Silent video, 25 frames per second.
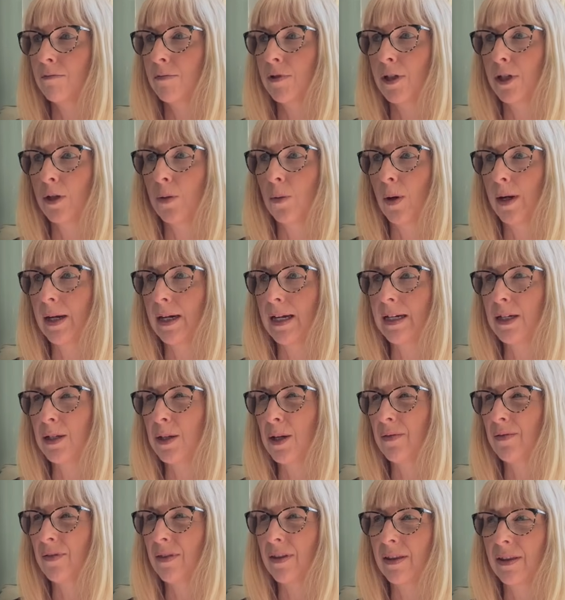Do I need to
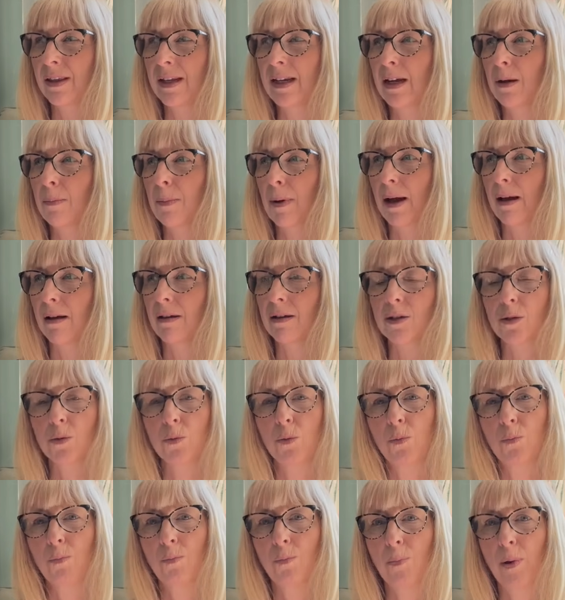even think about us
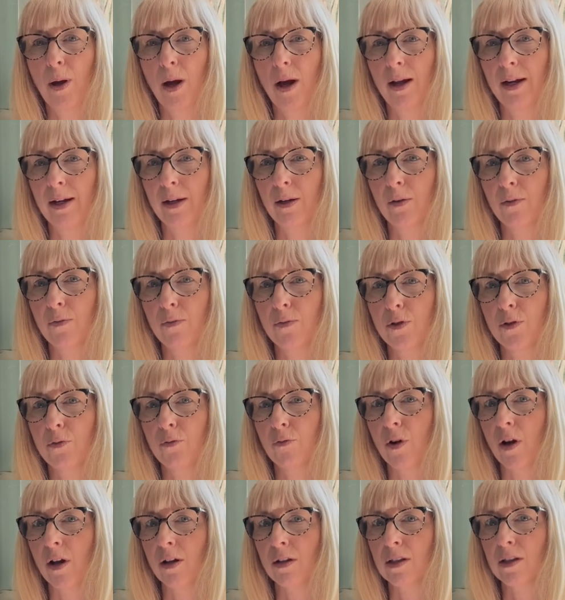all piling off to
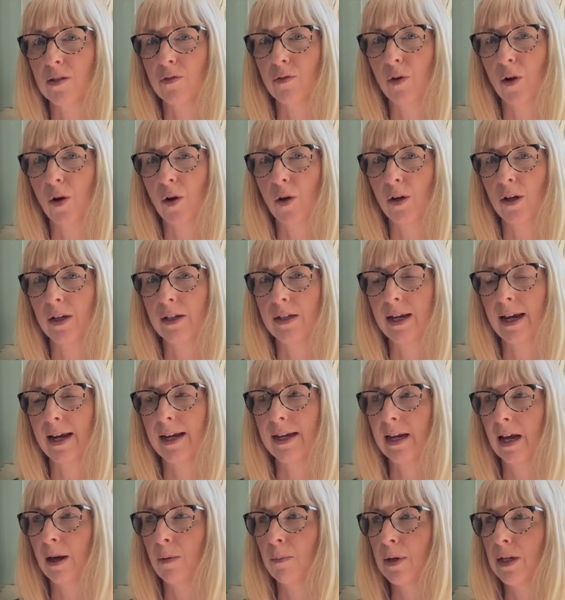France for a holiday?
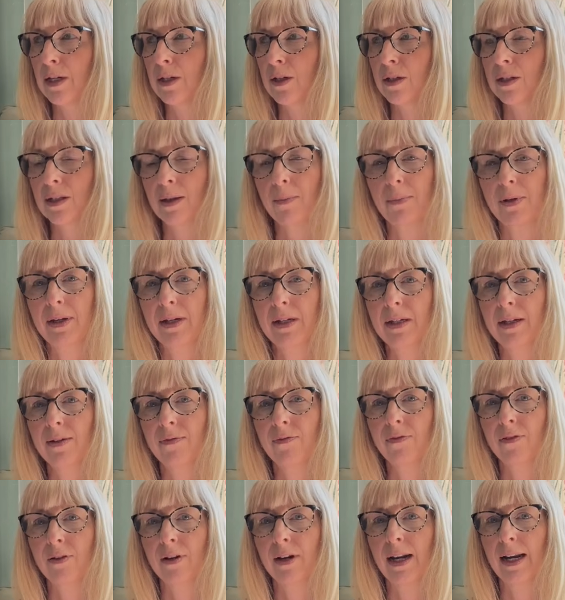Can we do something
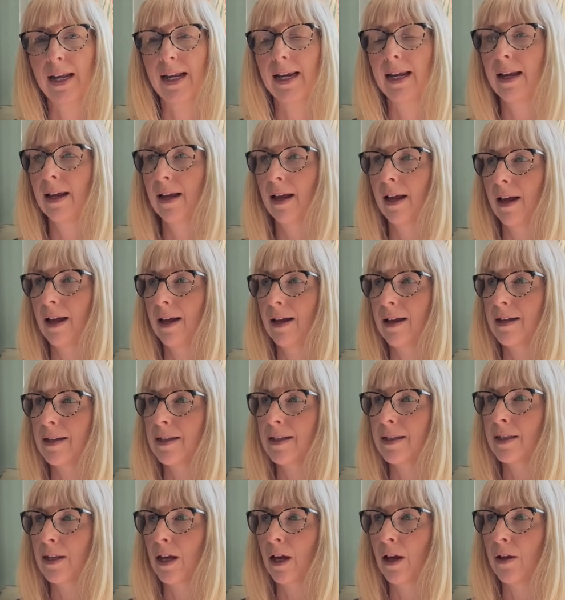differently?
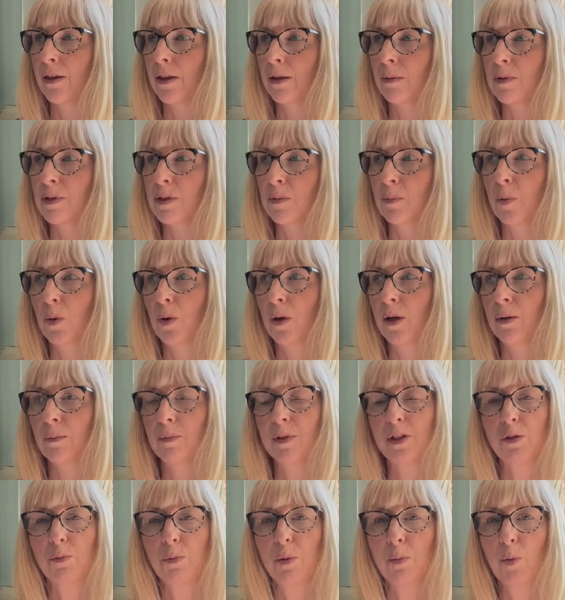So there was a point at
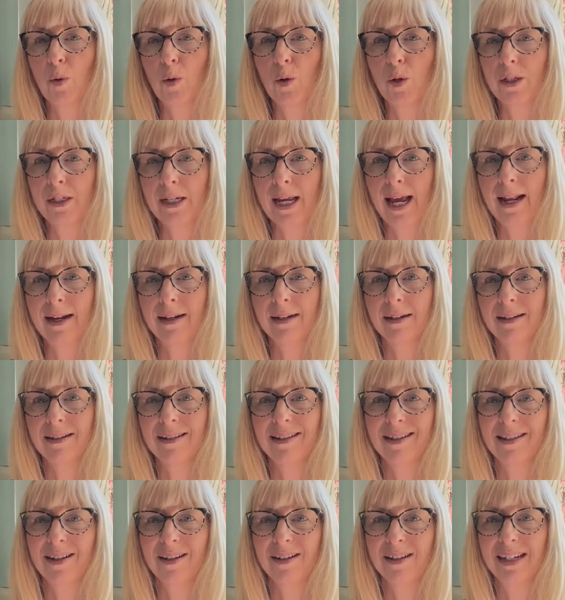which we bought a tent and
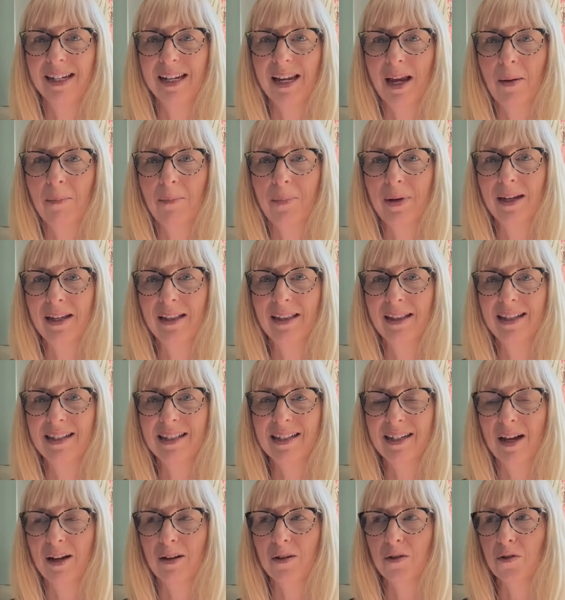started camping in this
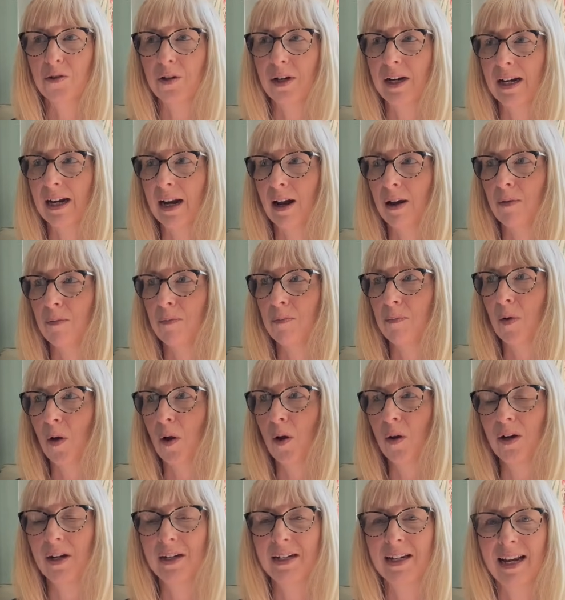country, and our
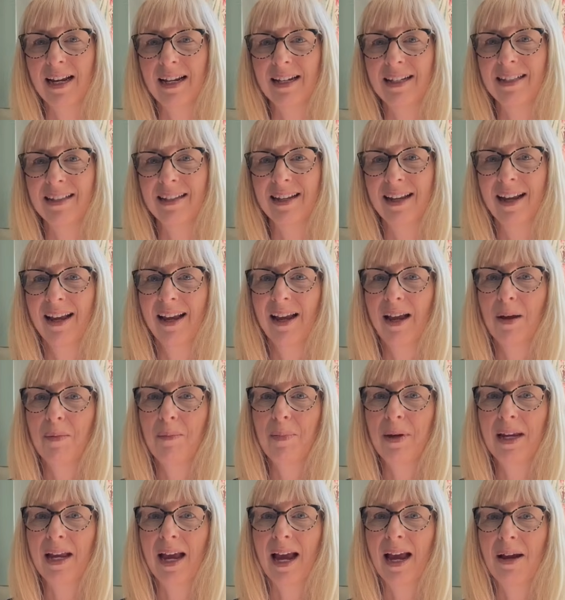holidays
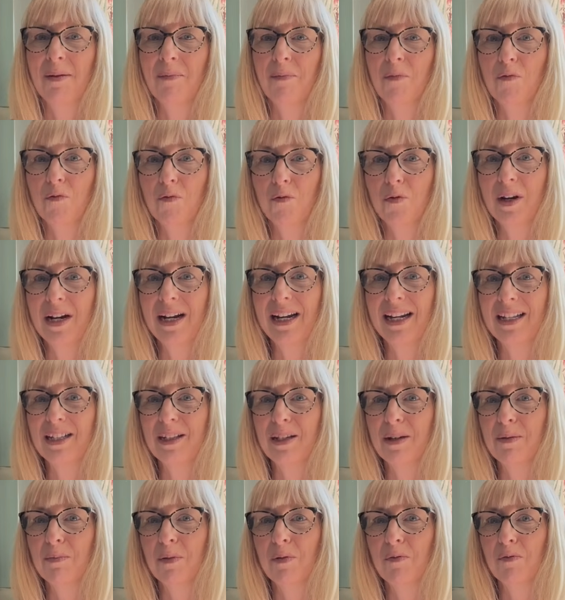became really
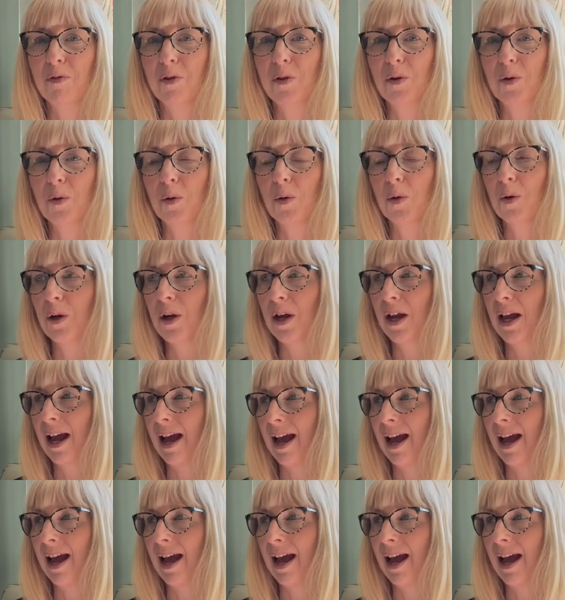super frugal.